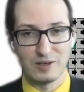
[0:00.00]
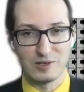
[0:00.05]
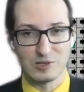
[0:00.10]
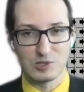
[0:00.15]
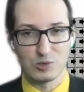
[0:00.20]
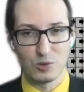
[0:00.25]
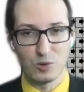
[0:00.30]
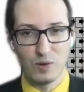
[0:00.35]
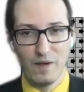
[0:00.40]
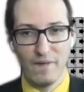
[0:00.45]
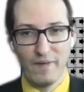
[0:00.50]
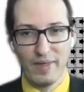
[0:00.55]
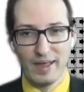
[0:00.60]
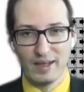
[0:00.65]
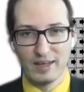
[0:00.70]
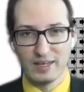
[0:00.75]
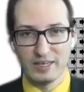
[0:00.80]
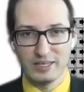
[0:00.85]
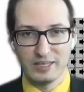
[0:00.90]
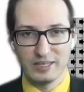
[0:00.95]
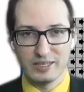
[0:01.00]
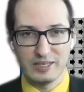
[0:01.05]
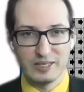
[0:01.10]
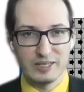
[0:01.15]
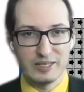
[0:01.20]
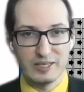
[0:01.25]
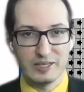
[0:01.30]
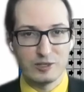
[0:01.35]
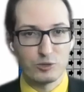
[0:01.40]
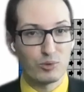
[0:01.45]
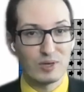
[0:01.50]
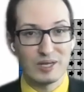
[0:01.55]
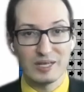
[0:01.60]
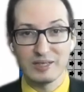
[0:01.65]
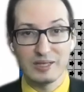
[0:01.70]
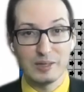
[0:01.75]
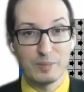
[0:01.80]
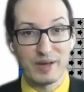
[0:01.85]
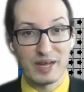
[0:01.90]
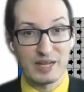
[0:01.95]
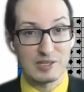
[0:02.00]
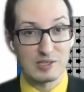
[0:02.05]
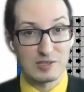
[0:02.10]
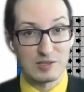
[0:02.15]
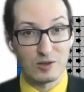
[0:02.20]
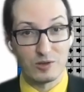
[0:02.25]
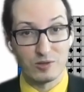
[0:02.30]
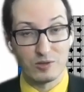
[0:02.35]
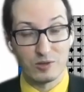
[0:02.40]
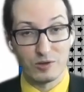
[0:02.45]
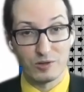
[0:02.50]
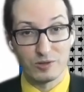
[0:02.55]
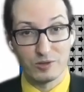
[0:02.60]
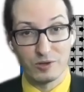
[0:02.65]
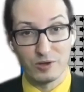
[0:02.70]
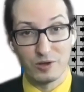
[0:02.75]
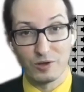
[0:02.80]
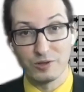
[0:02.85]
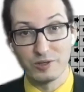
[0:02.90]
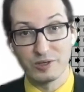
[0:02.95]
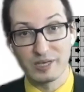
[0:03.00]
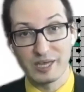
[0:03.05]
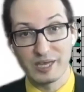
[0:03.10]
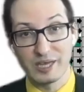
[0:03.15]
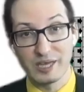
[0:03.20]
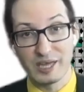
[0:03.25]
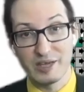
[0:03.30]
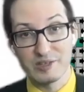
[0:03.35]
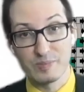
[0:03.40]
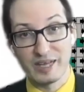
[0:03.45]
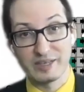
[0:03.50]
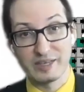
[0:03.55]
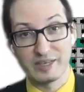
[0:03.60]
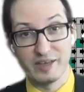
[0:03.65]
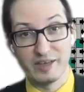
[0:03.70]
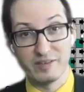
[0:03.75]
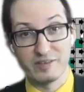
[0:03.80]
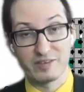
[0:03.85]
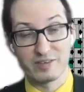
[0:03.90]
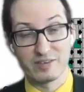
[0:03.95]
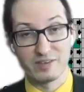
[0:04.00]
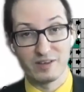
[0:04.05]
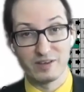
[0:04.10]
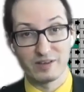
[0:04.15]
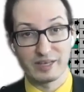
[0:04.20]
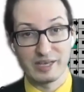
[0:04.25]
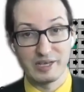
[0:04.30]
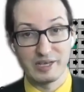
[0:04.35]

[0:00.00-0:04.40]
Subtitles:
So it really depends on a case by case